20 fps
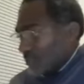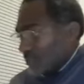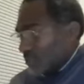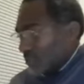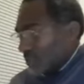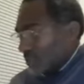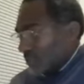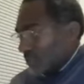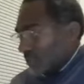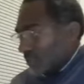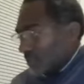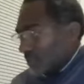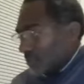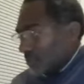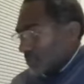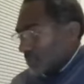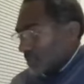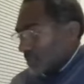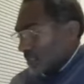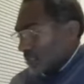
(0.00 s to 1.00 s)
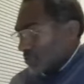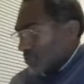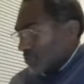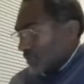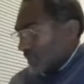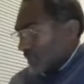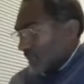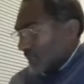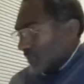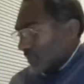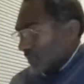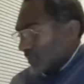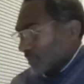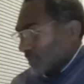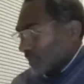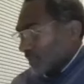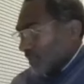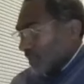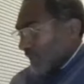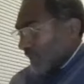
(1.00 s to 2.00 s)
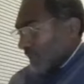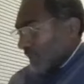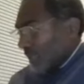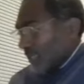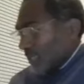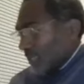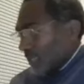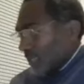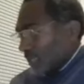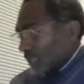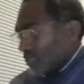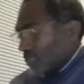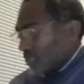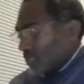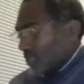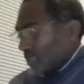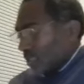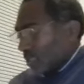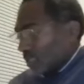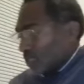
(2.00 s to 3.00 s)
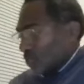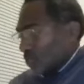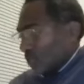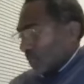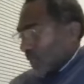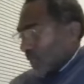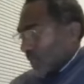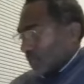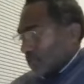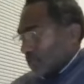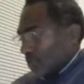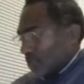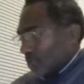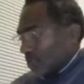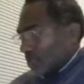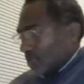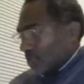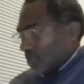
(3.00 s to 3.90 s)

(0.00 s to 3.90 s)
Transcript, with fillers: assembled themselves together against the Israelites.